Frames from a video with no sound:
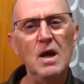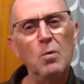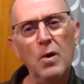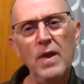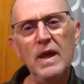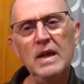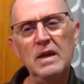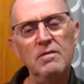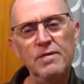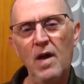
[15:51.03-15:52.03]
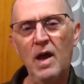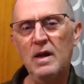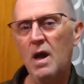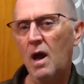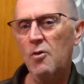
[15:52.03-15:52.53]
where they can
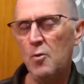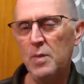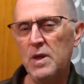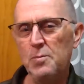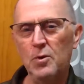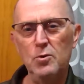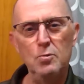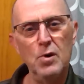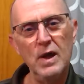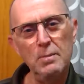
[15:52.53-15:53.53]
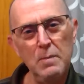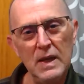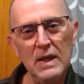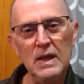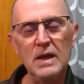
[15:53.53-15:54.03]
find other people who bring
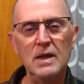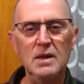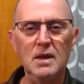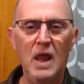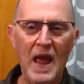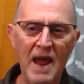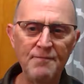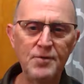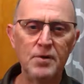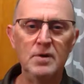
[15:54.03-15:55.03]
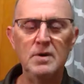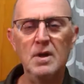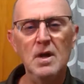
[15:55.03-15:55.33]
meaning and laughter and,